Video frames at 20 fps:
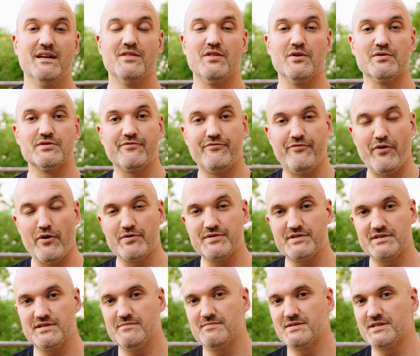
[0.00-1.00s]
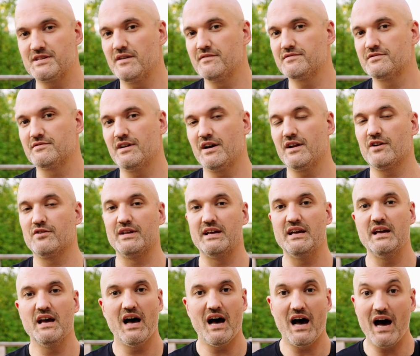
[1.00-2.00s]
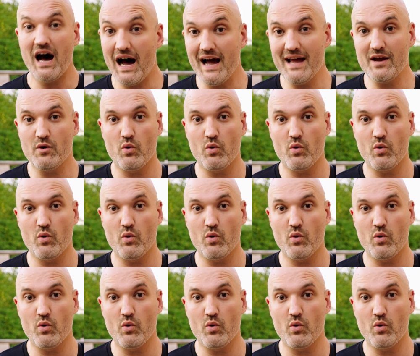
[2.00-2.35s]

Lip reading: Those photos of themselves are not only high